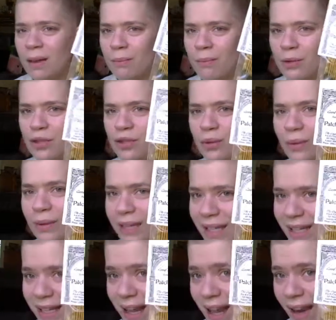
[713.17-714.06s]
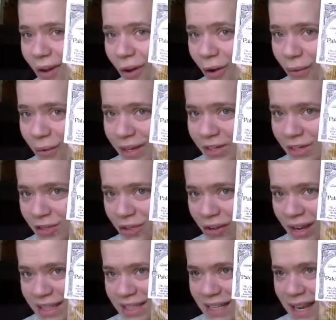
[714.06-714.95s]
Patchouli, I always
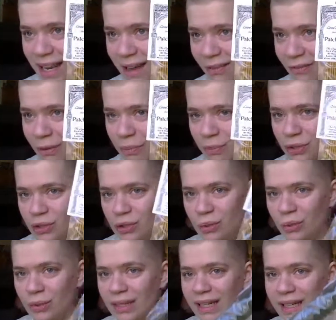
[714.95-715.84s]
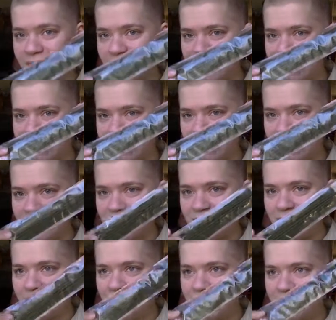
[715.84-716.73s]
try to have a patchouli
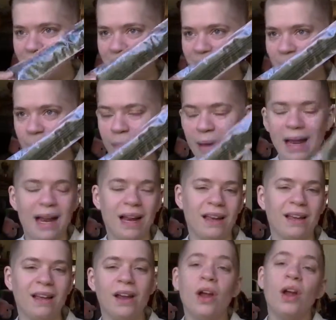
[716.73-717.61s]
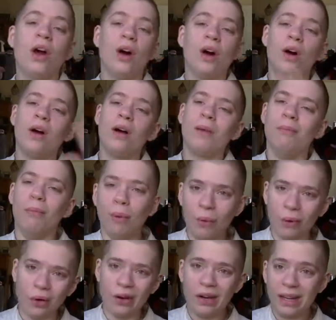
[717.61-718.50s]
incense stick pack on
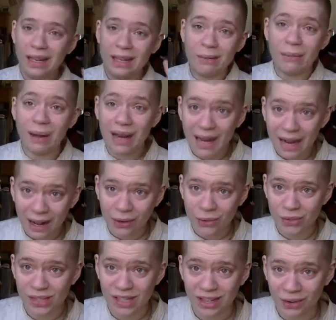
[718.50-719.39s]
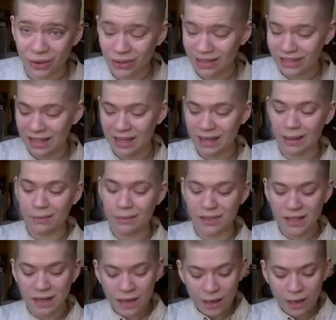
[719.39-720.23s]
board in my house at all times.